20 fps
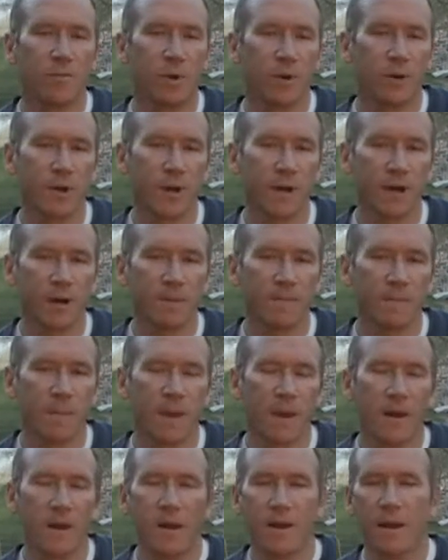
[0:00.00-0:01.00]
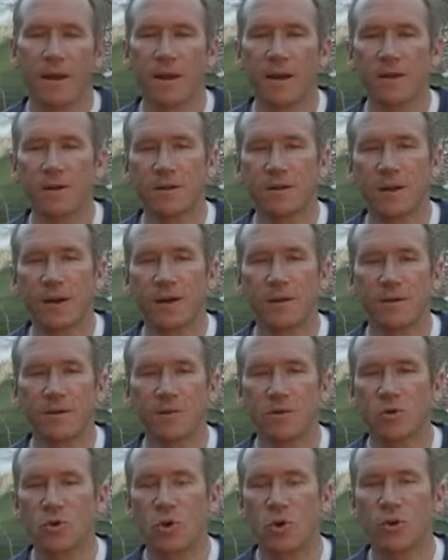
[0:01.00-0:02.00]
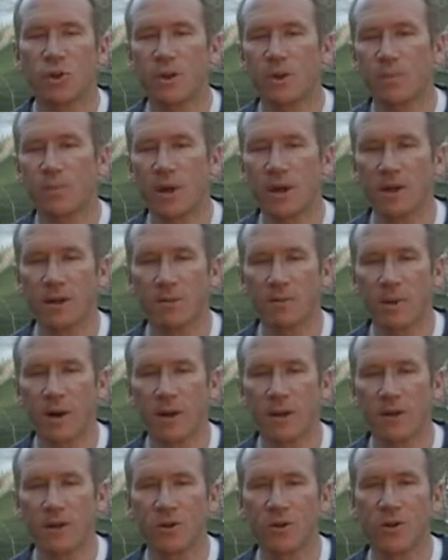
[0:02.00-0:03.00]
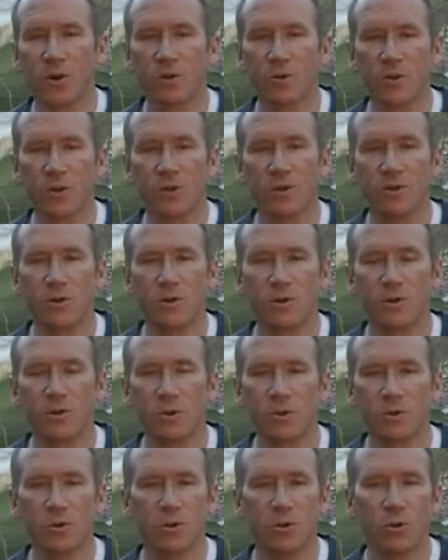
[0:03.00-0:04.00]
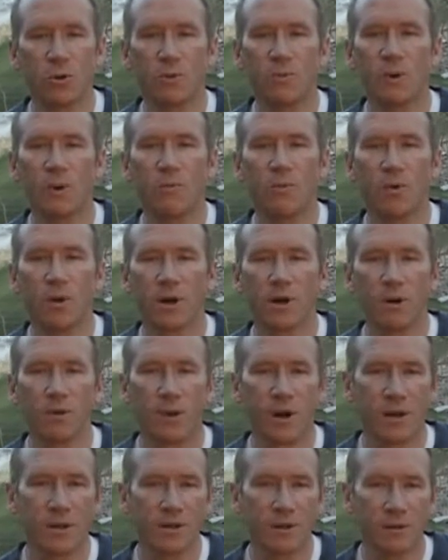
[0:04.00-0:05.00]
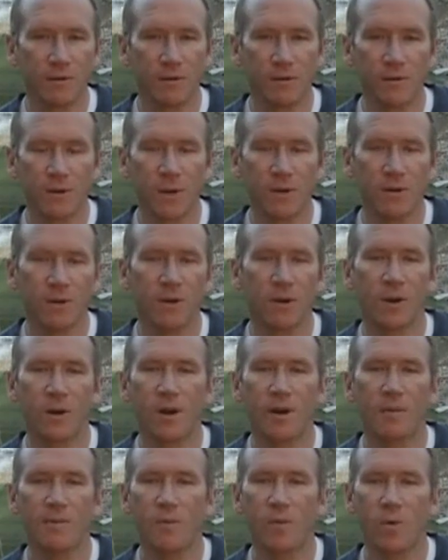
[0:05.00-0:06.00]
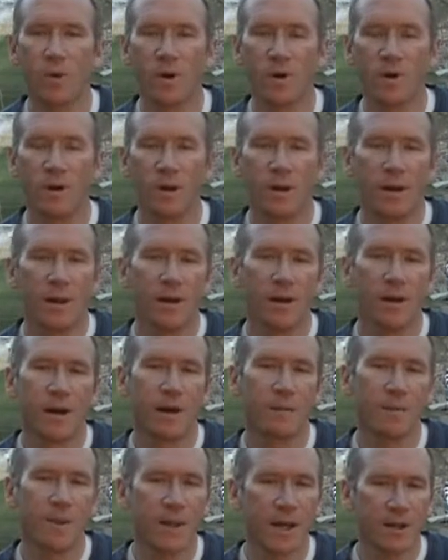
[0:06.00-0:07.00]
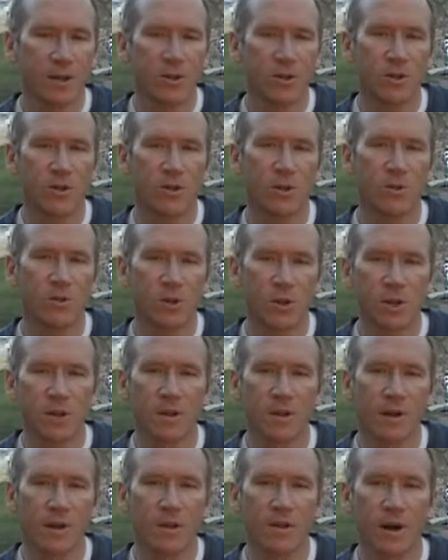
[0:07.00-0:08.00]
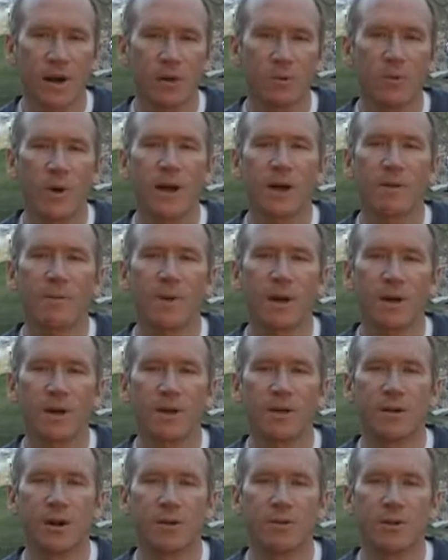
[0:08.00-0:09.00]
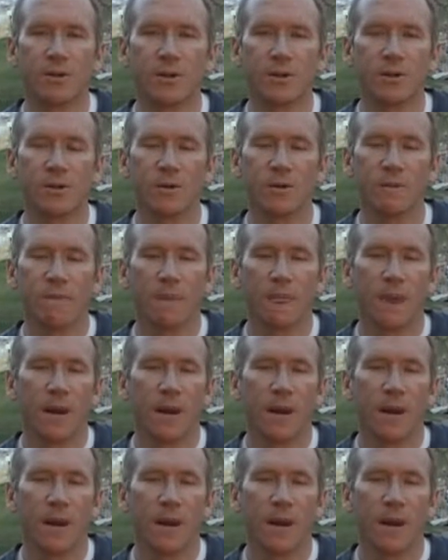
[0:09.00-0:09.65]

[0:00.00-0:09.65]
per year. Now that's uh, totally dependent upon the dose that you use. You could be more aggressive and you could eat up more, uh, but that's just using the uh, recommended dosage.